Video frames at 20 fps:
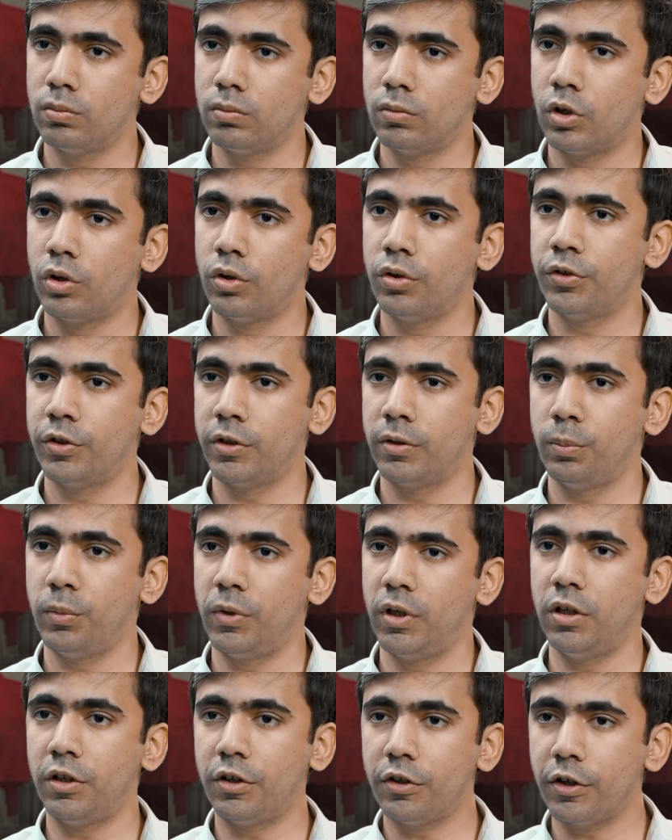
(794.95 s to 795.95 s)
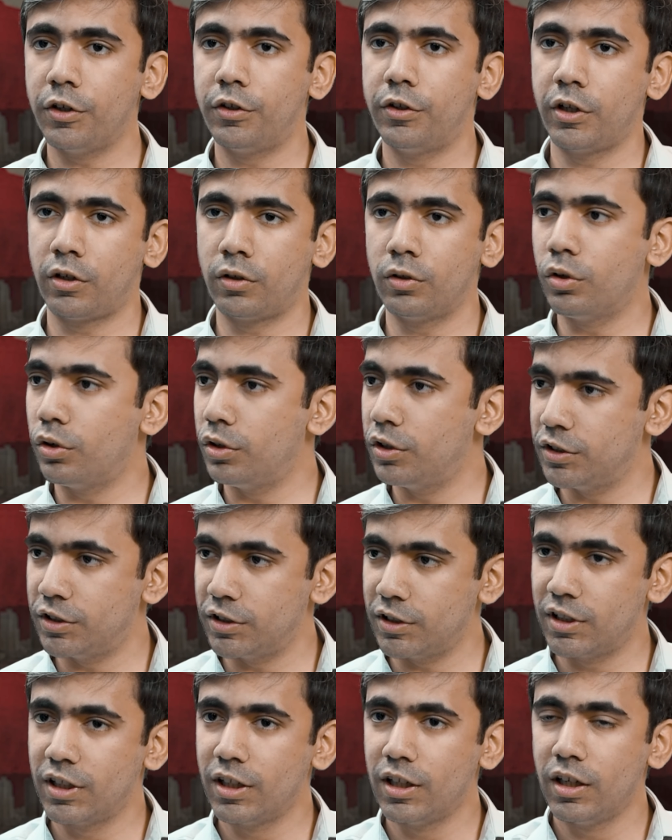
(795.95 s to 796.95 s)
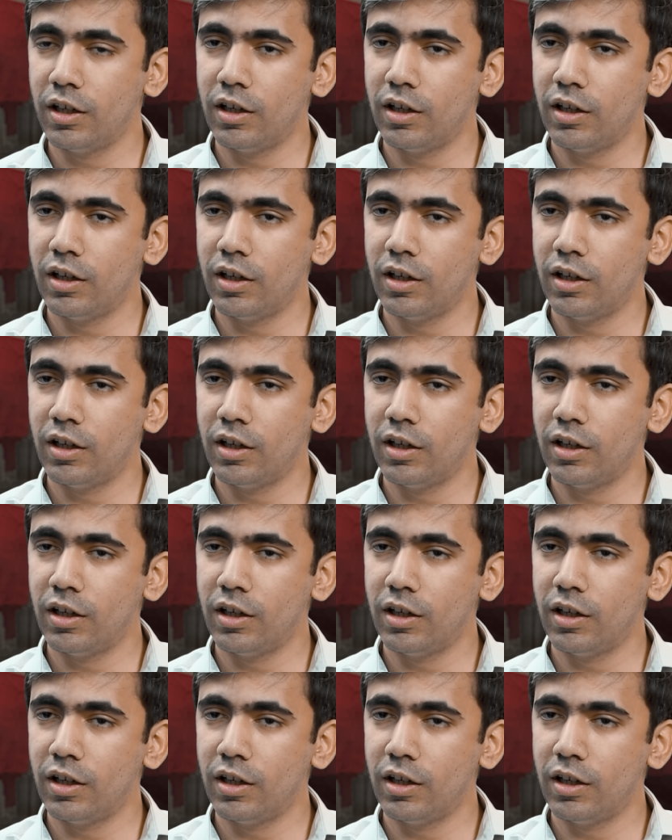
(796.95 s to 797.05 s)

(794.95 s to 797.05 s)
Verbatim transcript: modern military technology,